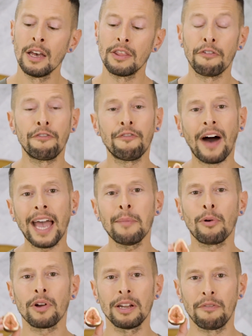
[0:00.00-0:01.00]
The
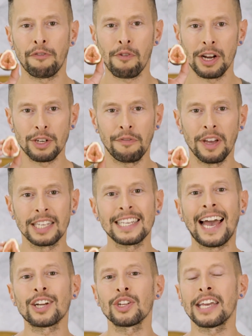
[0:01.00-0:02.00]
fiber in fresh figs
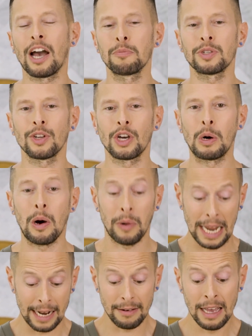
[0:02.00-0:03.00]
actually helps to go
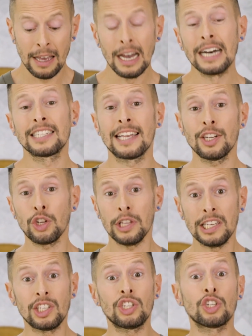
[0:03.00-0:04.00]
out and
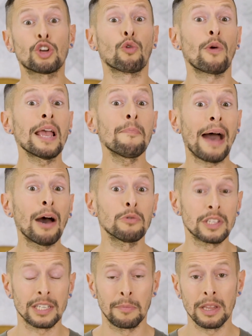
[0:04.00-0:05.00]
essentially scrape
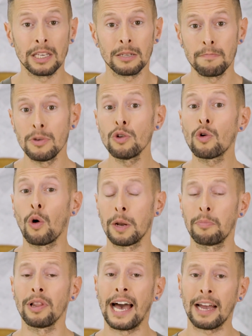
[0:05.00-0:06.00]
out some of this
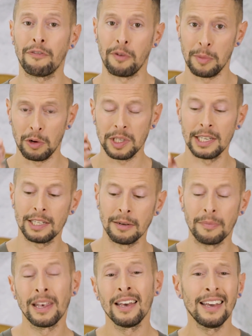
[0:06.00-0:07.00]
mucoid plaque from your system.